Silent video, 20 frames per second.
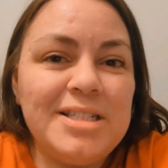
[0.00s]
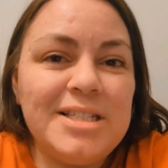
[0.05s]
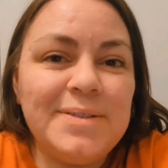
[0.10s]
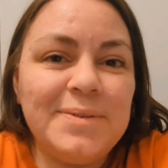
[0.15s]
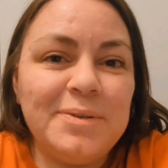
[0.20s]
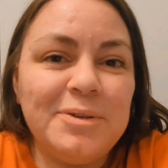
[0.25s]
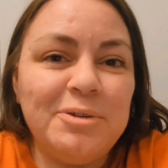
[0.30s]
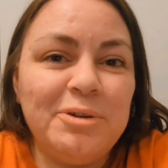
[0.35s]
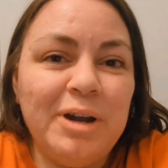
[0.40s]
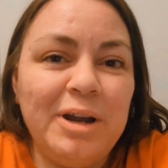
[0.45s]
I
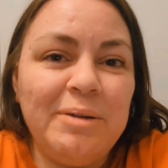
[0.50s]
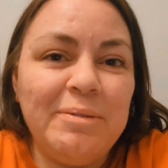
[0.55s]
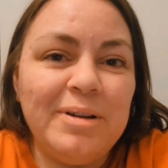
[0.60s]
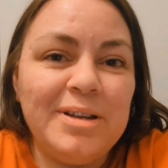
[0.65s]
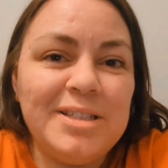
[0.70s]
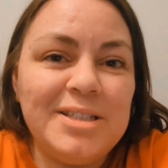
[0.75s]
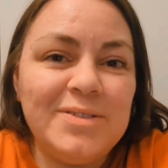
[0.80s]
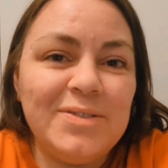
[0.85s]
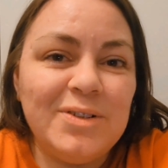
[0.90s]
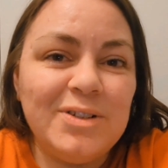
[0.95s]
hope you guys
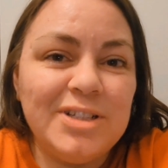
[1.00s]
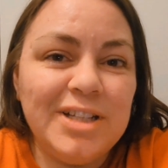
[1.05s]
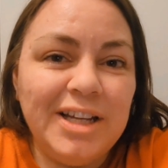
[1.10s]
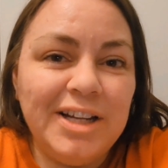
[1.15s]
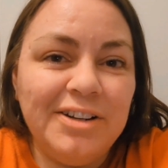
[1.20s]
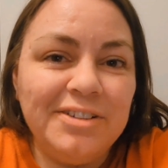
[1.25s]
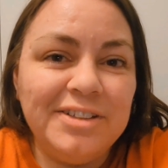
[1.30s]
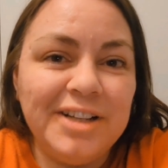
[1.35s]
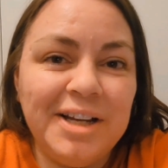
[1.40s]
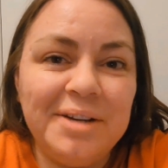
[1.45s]
have a great
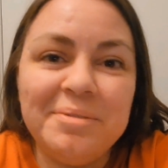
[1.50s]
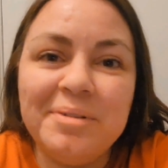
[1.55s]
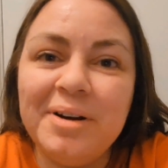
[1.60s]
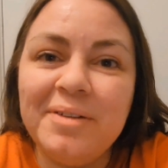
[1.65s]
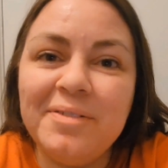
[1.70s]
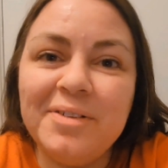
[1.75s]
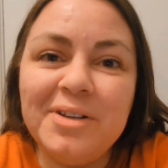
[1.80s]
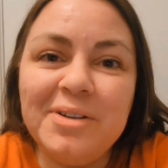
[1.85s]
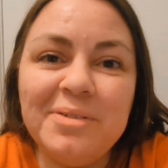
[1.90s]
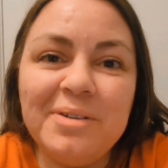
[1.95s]
rest of your
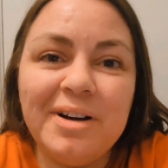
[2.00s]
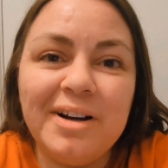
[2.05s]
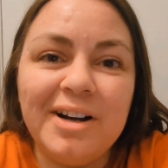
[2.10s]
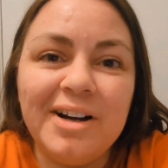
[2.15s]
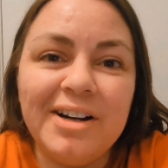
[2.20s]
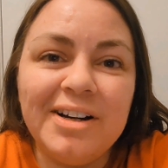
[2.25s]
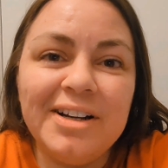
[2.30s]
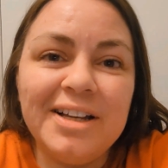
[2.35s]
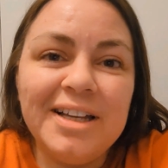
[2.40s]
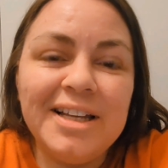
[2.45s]
day or night,
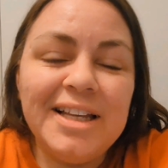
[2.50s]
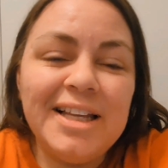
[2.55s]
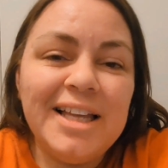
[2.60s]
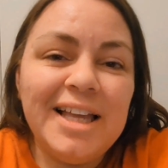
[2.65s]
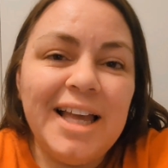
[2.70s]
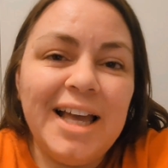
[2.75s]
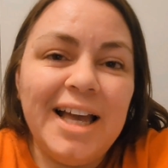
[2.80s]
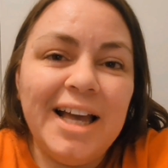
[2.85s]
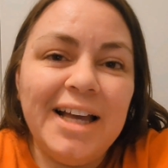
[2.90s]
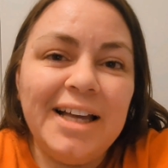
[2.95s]
wherever you
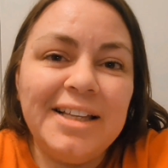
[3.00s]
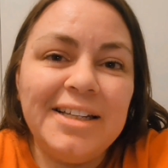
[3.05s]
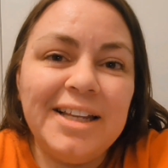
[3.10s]
are.